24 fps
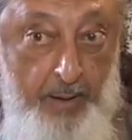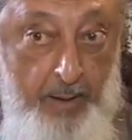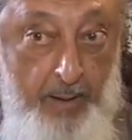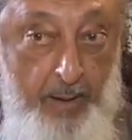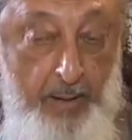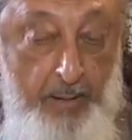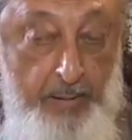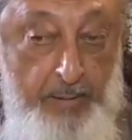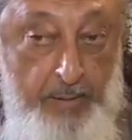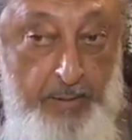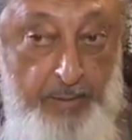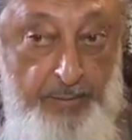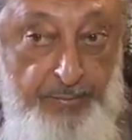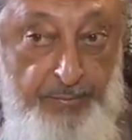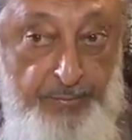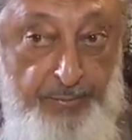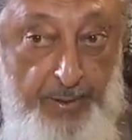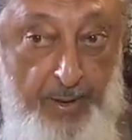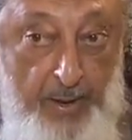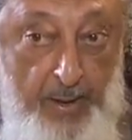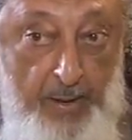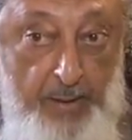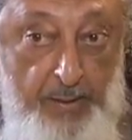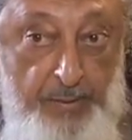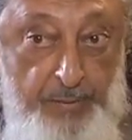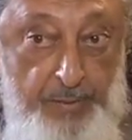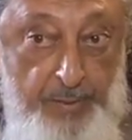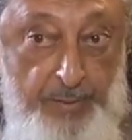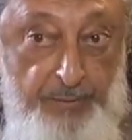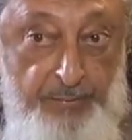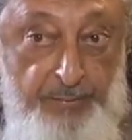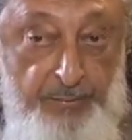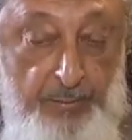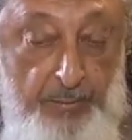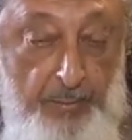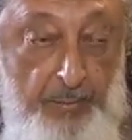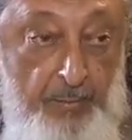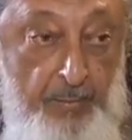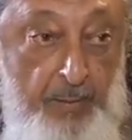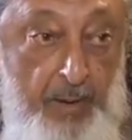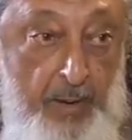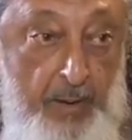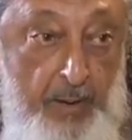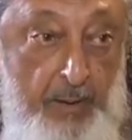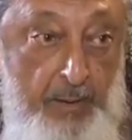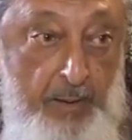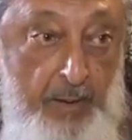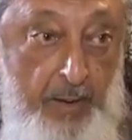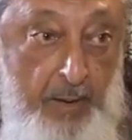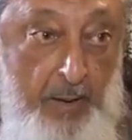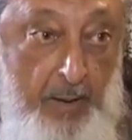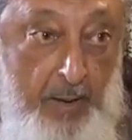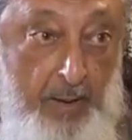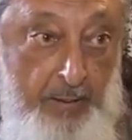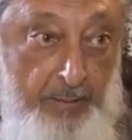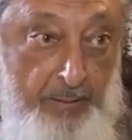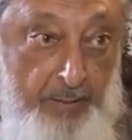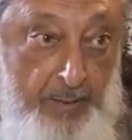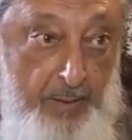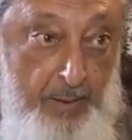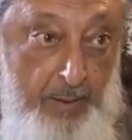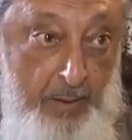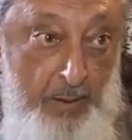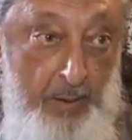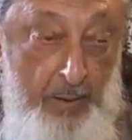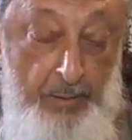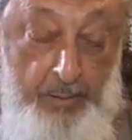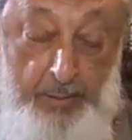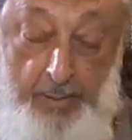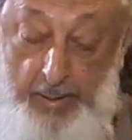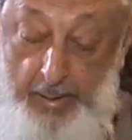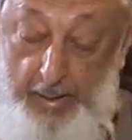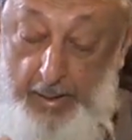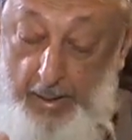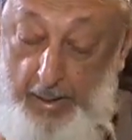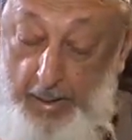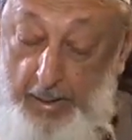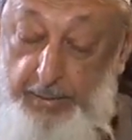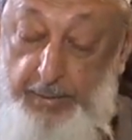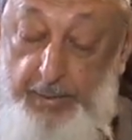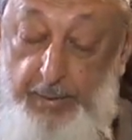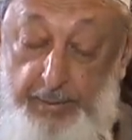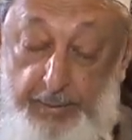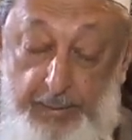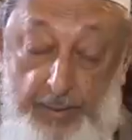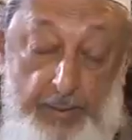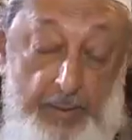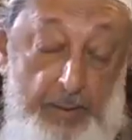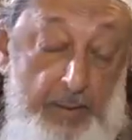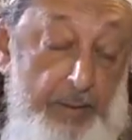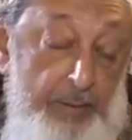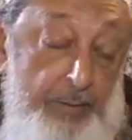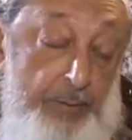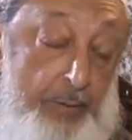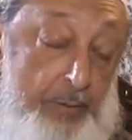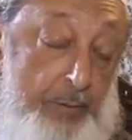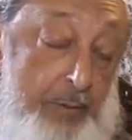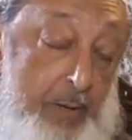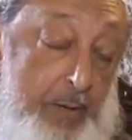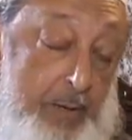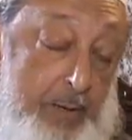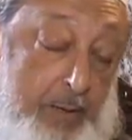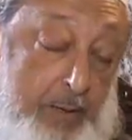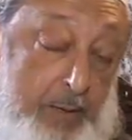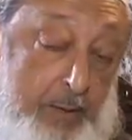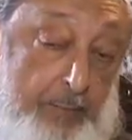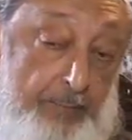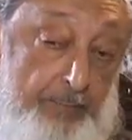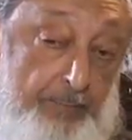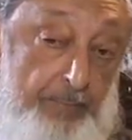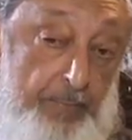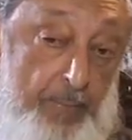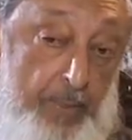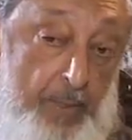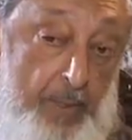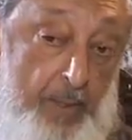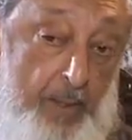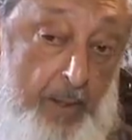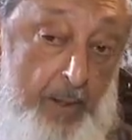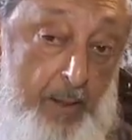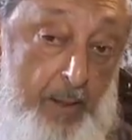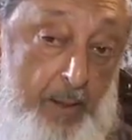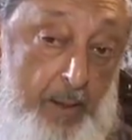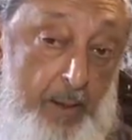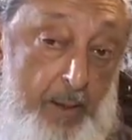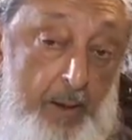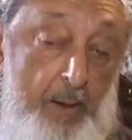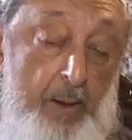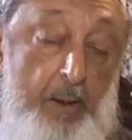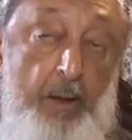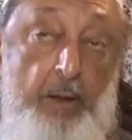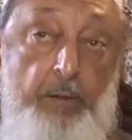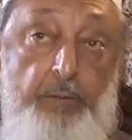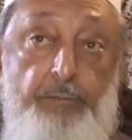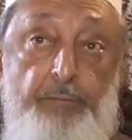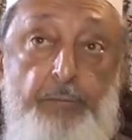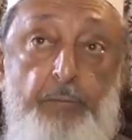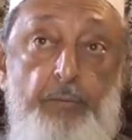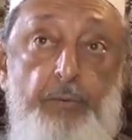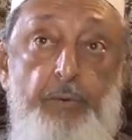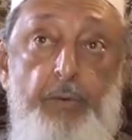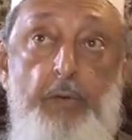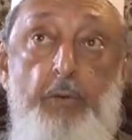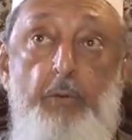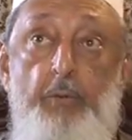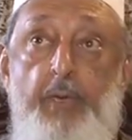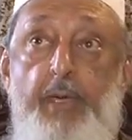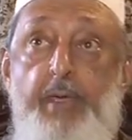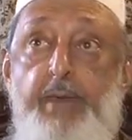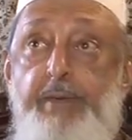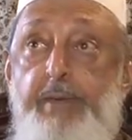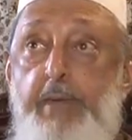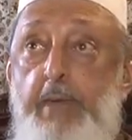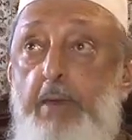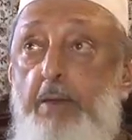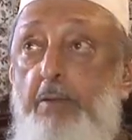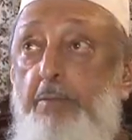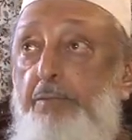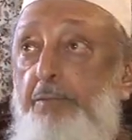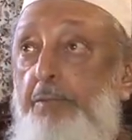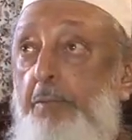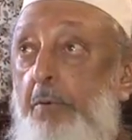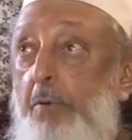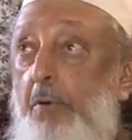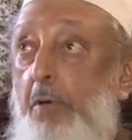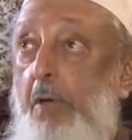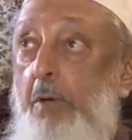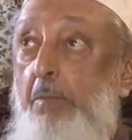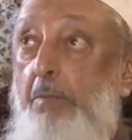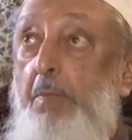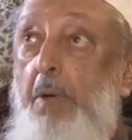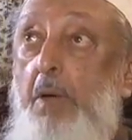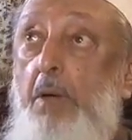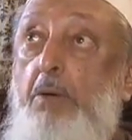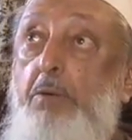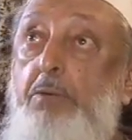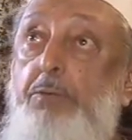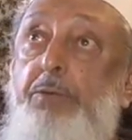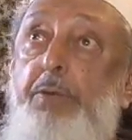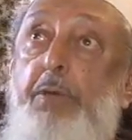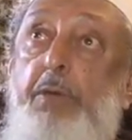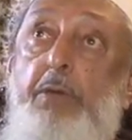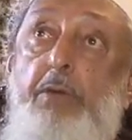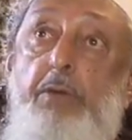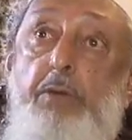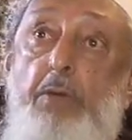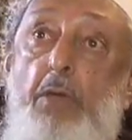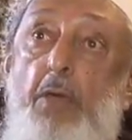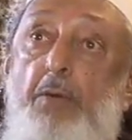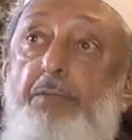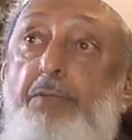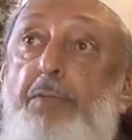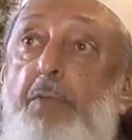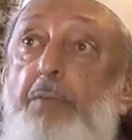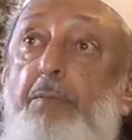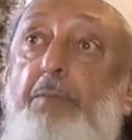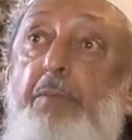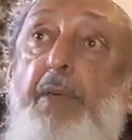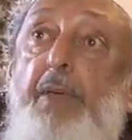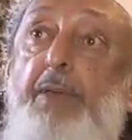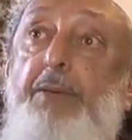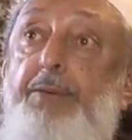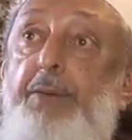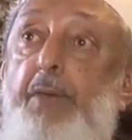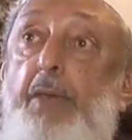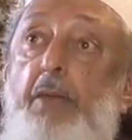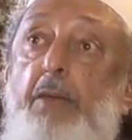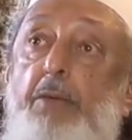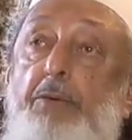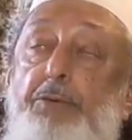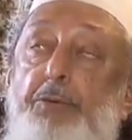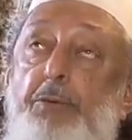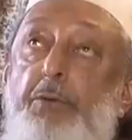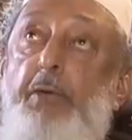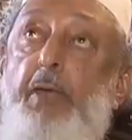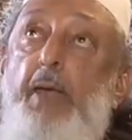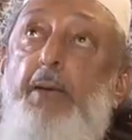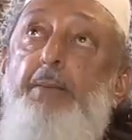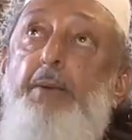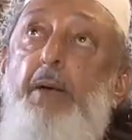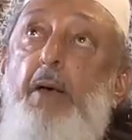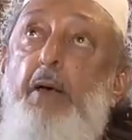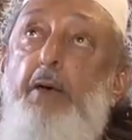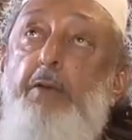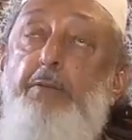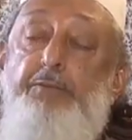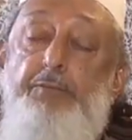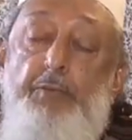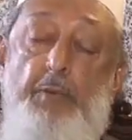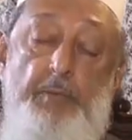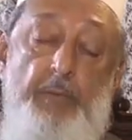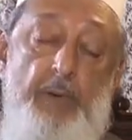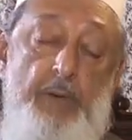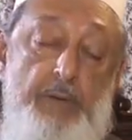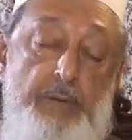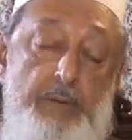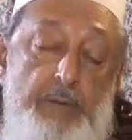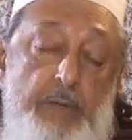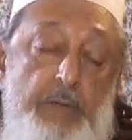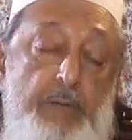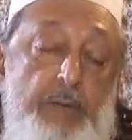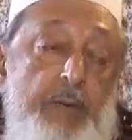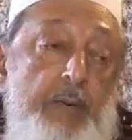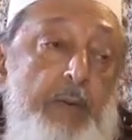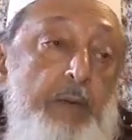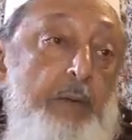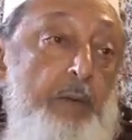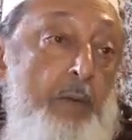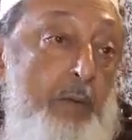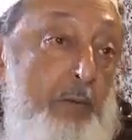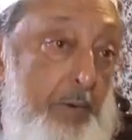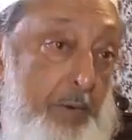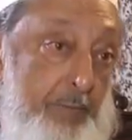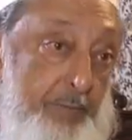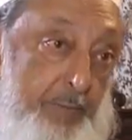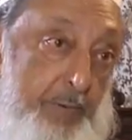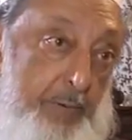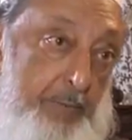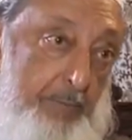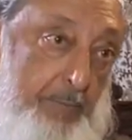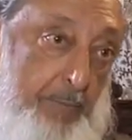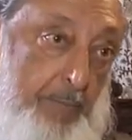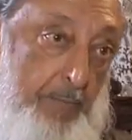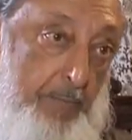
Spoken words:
understand this as other than literally. And so they're waiting for a mountain of the metal to come out from underneath the river.